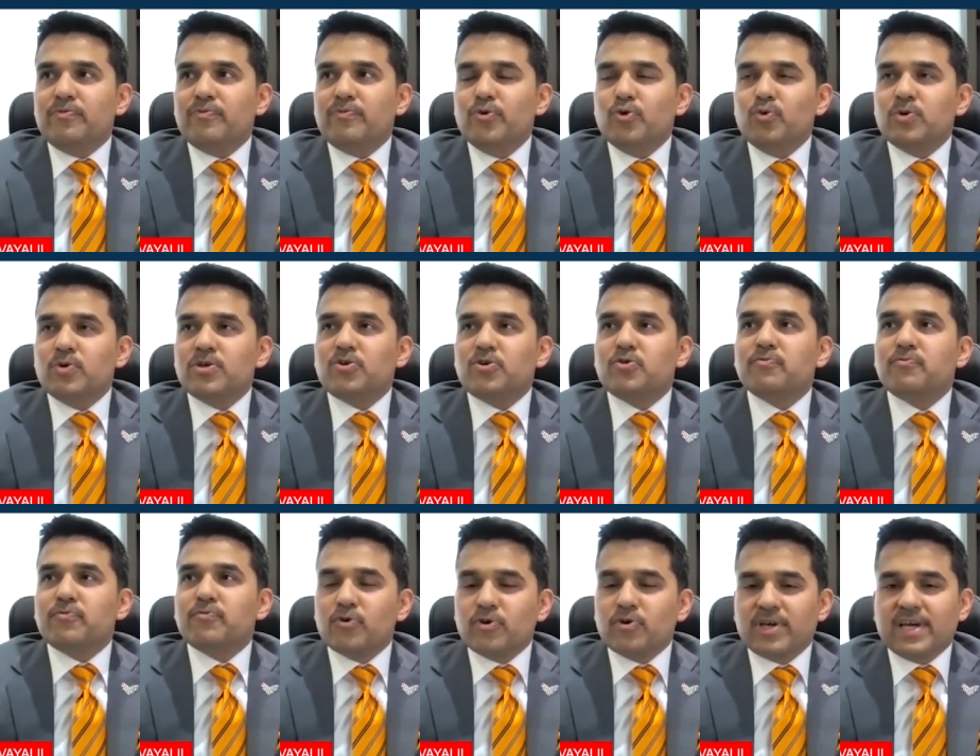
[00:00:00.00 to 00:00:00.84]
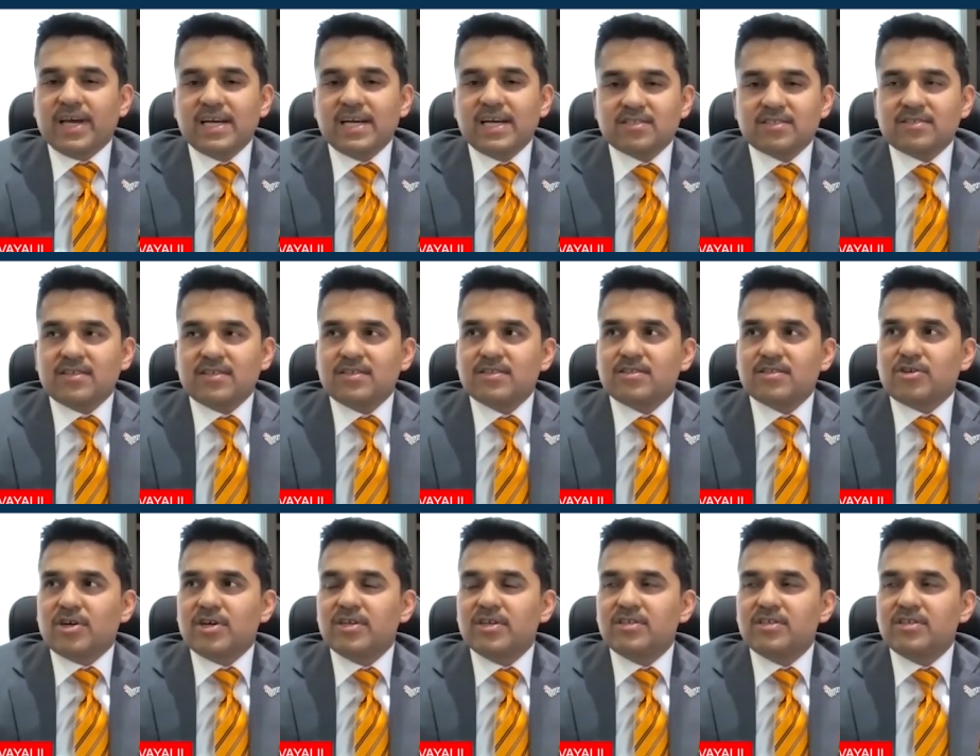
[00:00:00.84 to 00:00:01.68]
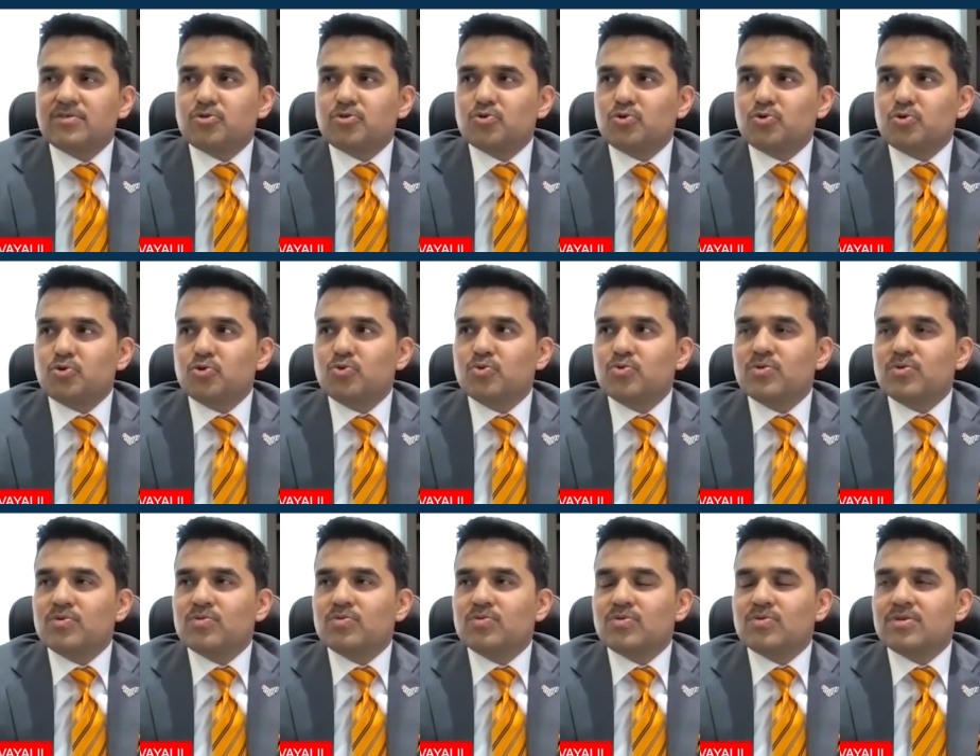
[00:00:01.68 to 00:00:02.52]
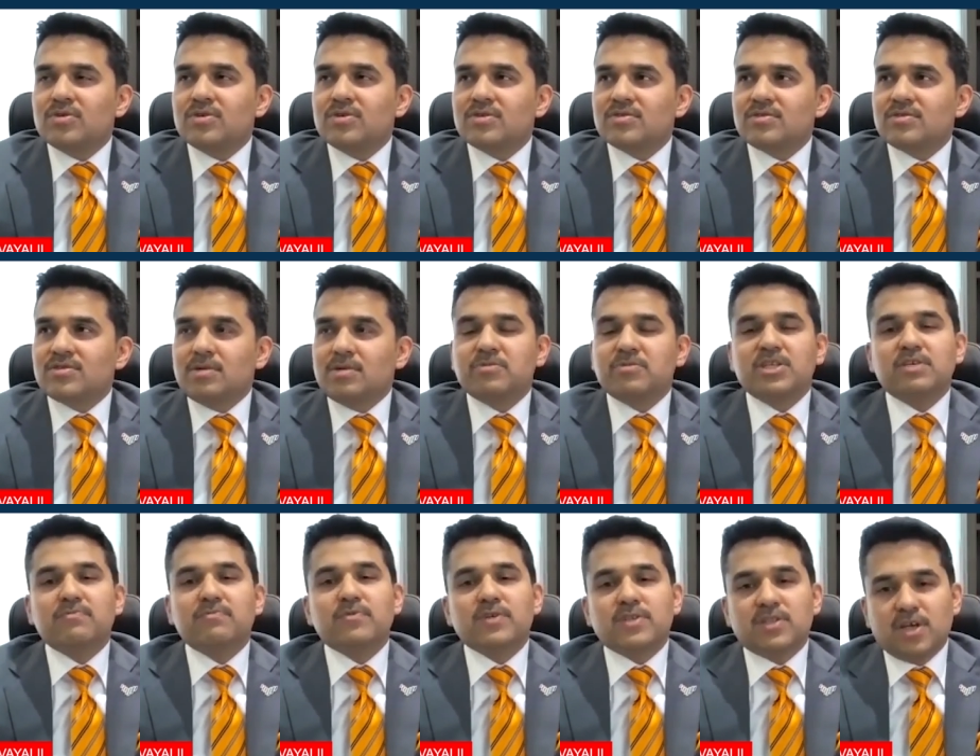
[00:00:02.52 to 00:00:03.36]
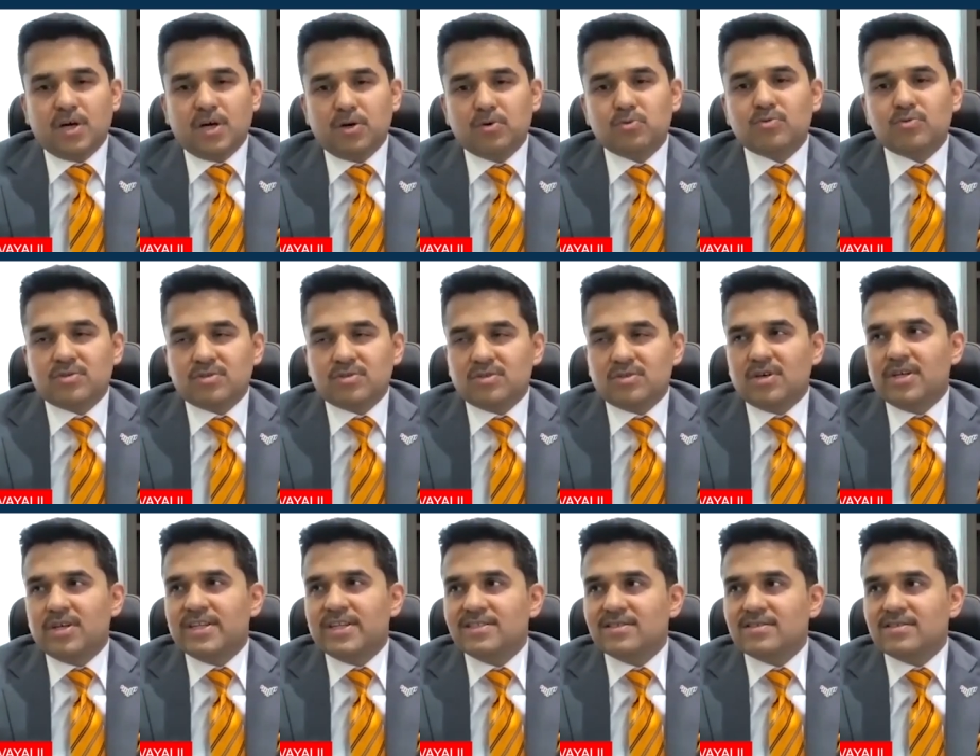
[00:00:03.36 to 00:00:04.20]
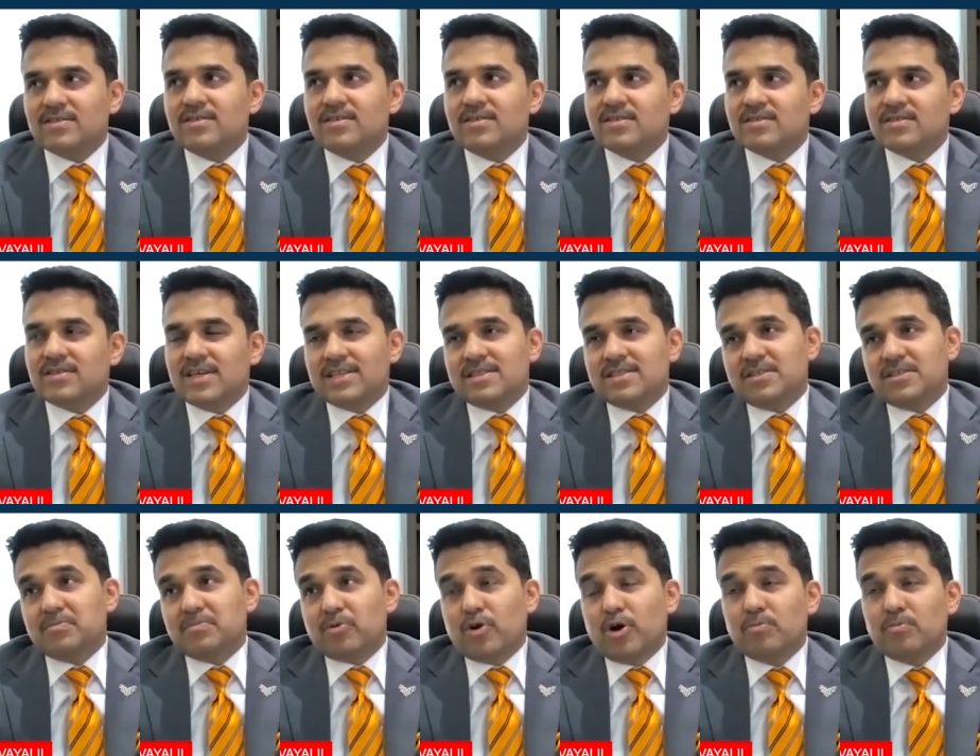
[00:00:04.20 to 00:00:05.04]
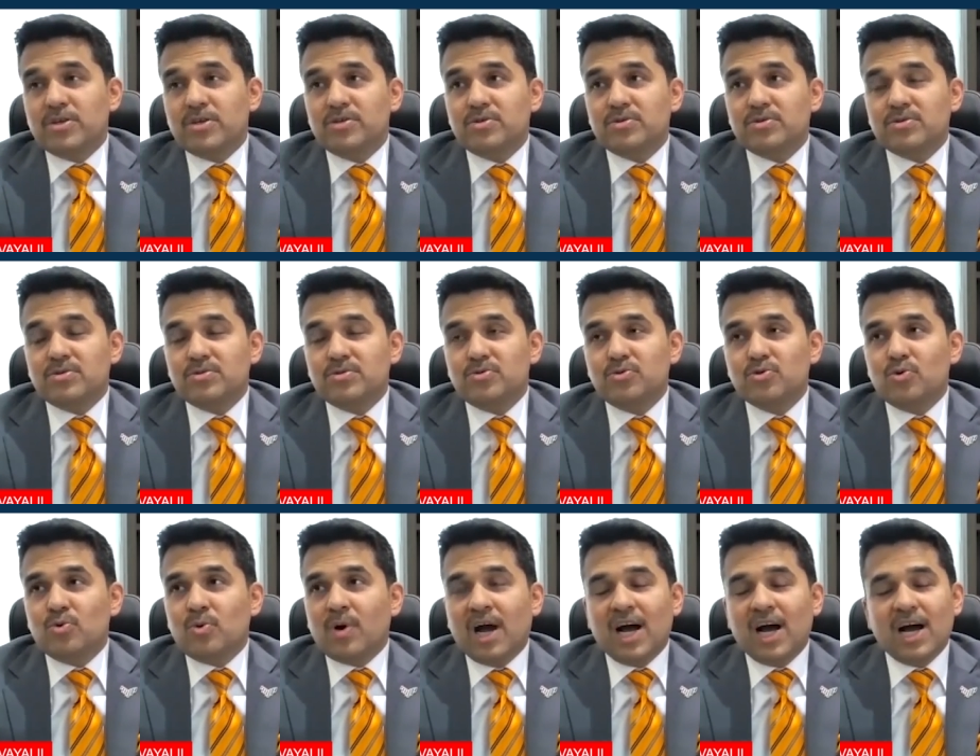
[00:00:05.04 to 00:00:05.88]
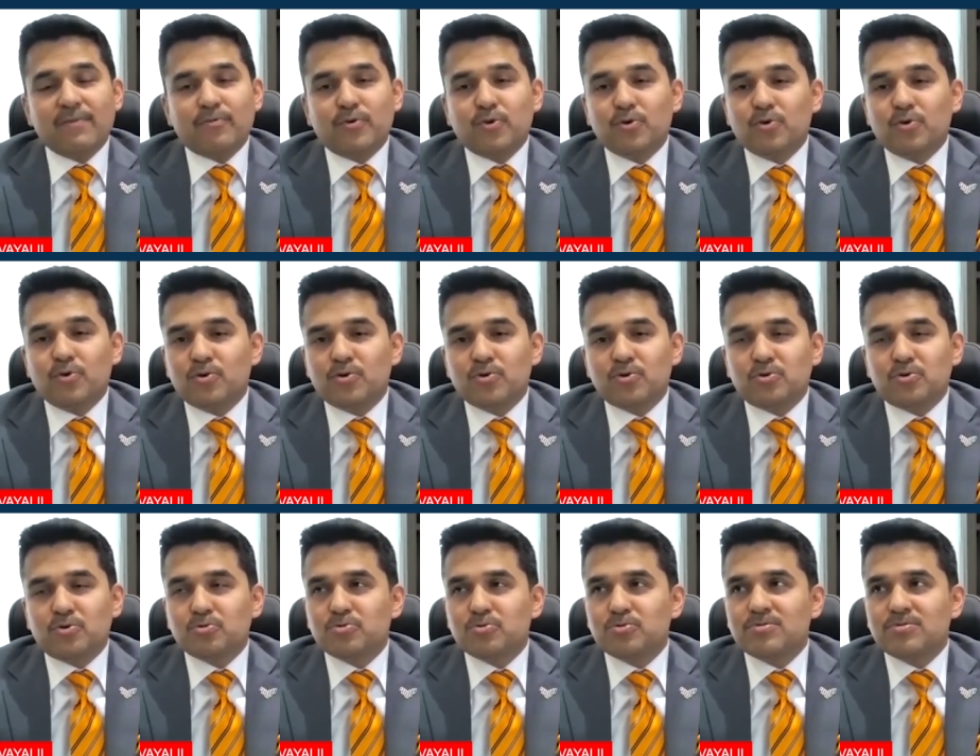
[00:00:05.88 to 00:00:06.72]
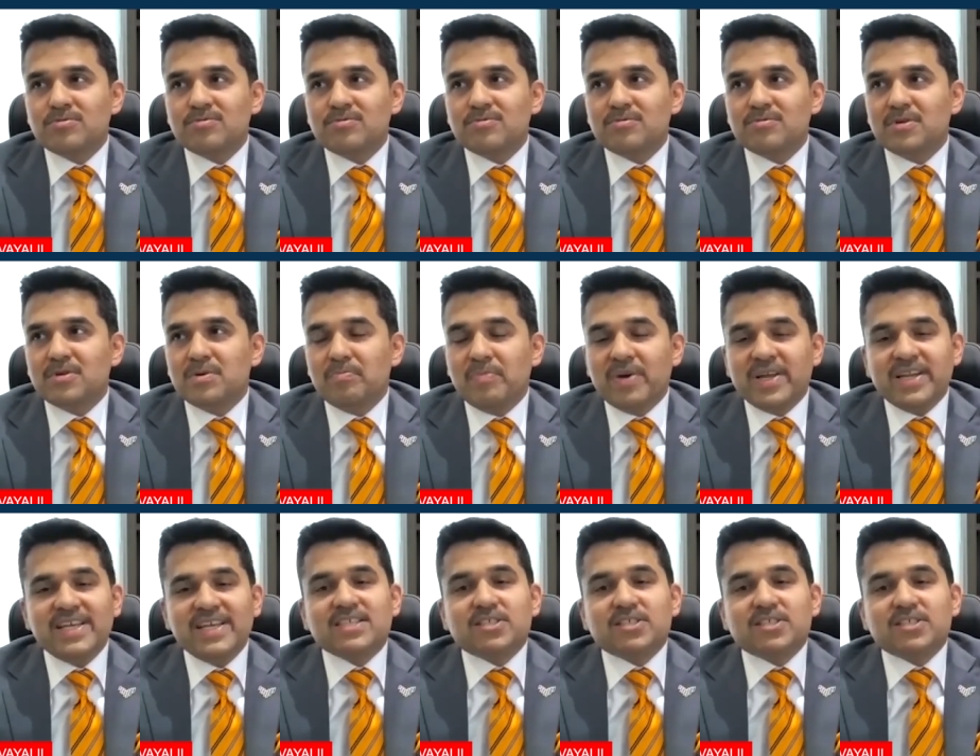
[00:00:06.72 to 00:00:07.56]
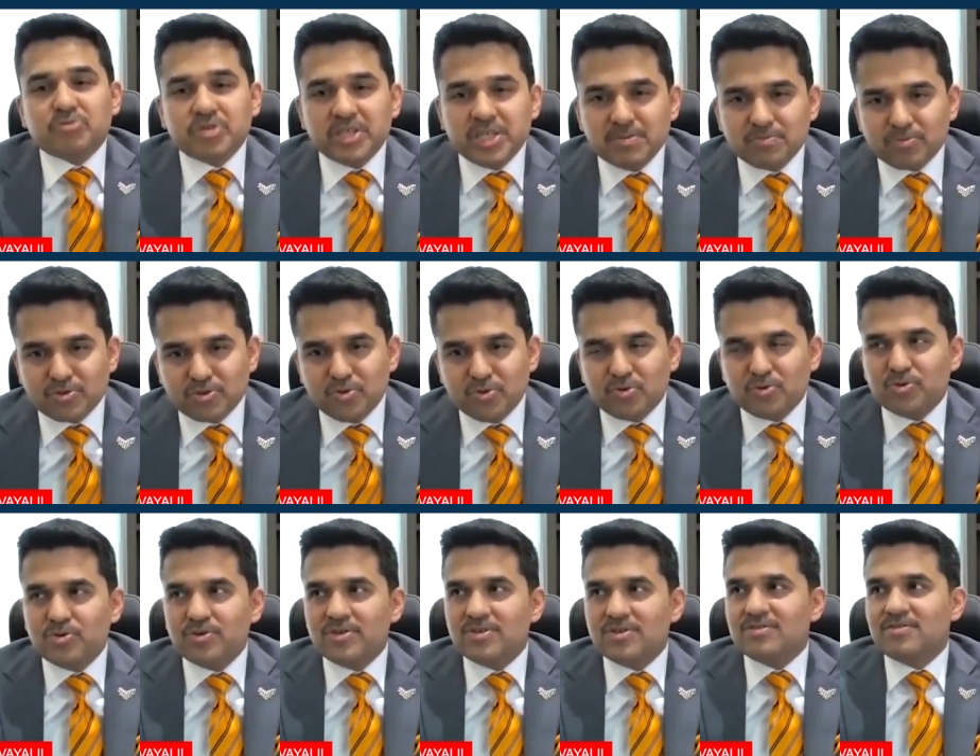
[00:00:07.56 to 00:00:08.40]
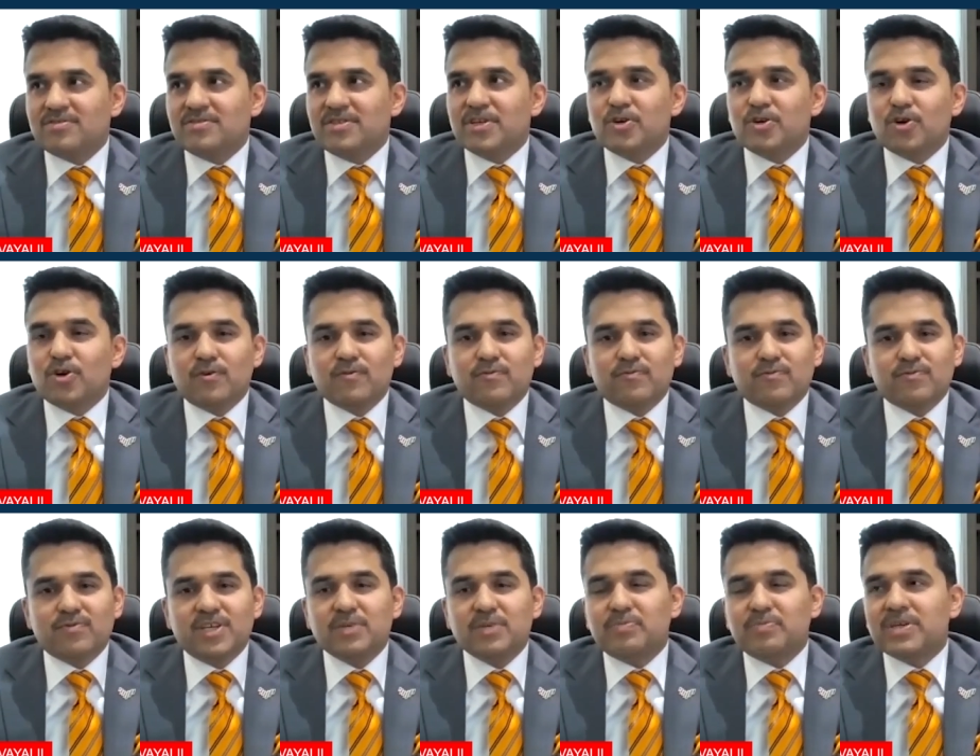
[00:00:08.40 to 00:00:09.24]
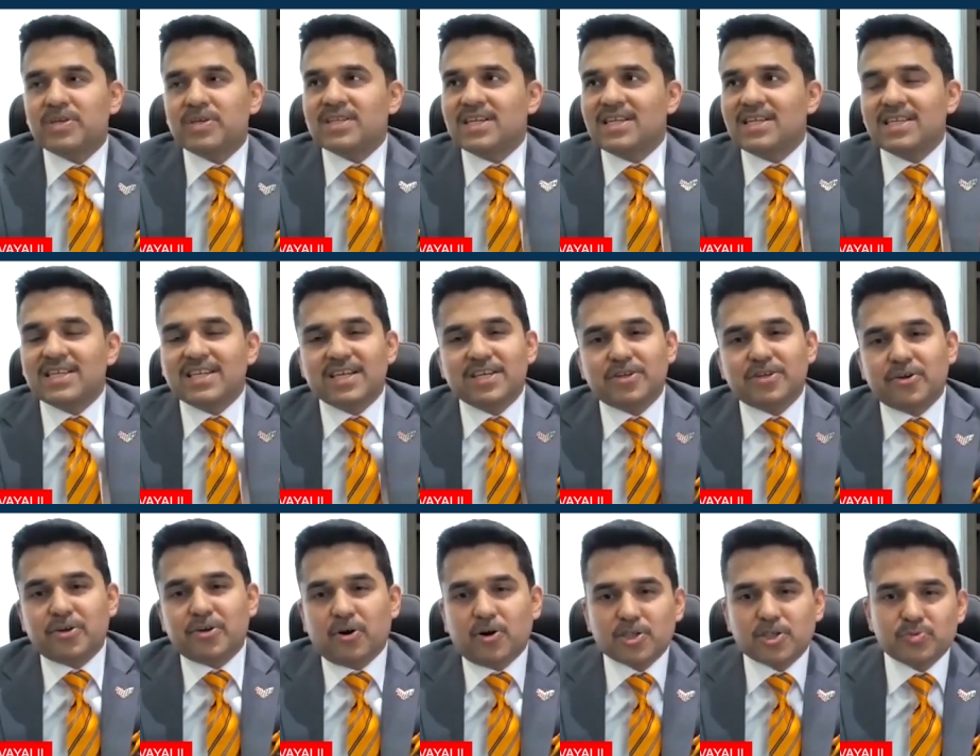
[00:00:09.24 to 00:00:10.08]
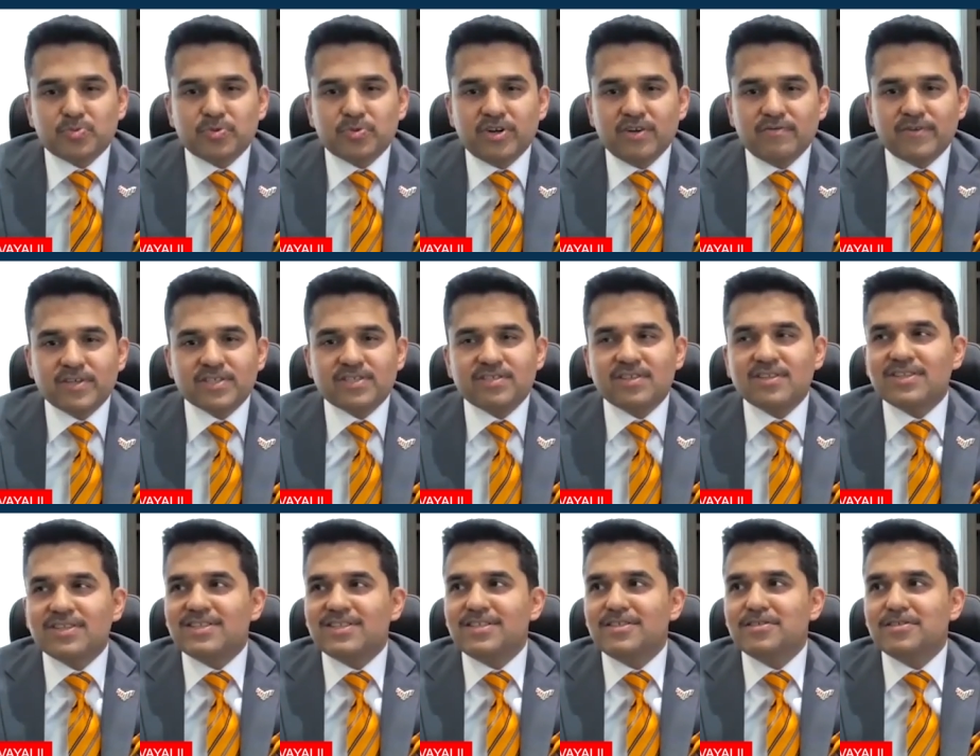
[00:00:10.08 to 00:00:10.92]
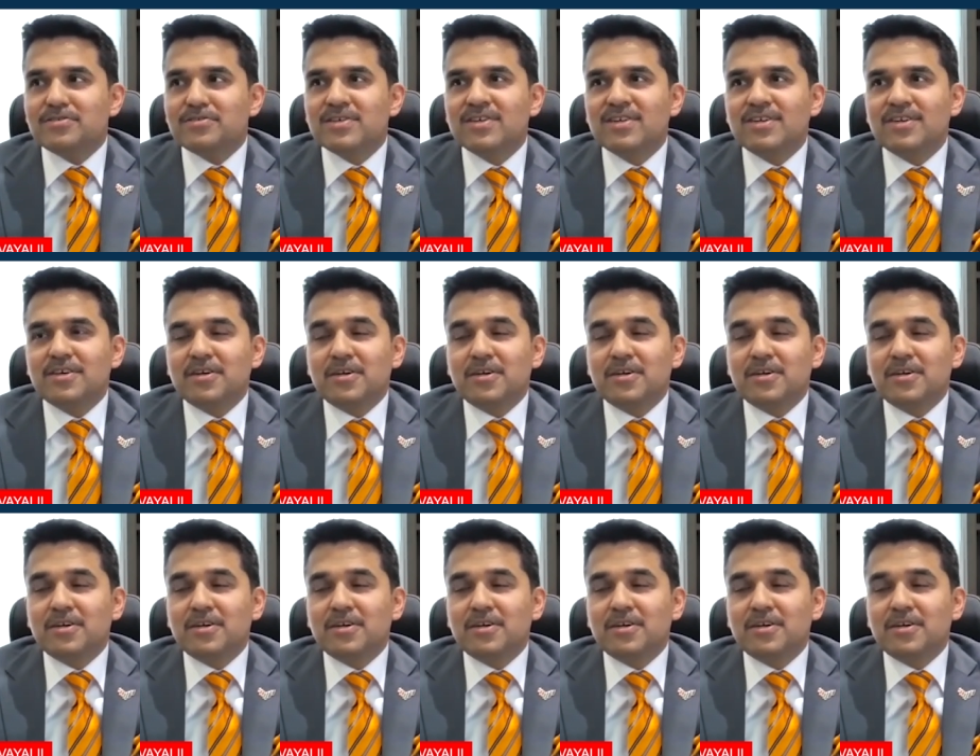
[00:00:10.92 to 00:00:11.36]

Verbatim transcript: if you were to forecast and try to do something without an incidence, I think probably you have to go to many extremes. You could think of keeping dedicated hospital facilities,